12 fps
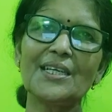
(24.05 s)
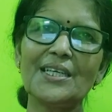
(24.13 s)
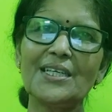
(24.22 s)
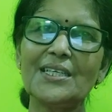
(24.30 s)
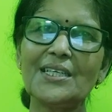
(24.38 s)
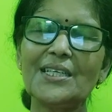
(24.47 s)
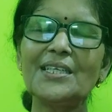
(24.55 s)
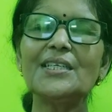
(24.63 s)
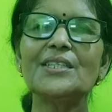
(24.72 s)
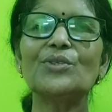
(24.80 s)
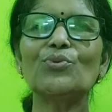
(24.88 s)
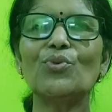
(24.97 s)
in
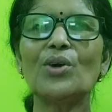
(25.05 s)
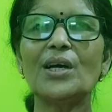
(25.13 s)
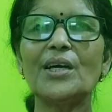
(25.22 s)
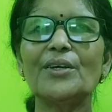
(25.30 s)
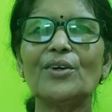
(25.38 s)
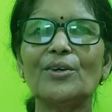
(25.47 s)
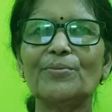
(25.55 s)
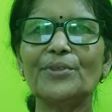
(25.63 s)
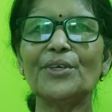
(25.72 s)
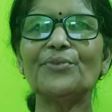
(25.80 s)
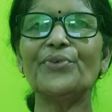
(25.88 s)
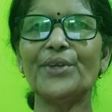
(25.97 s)
each word of
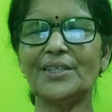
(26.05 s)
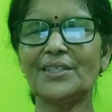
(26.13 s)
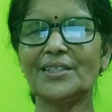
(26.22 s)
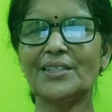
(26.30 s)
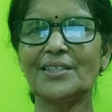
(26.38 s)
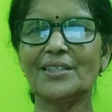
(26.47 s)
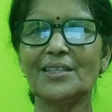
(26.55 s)
the phrase.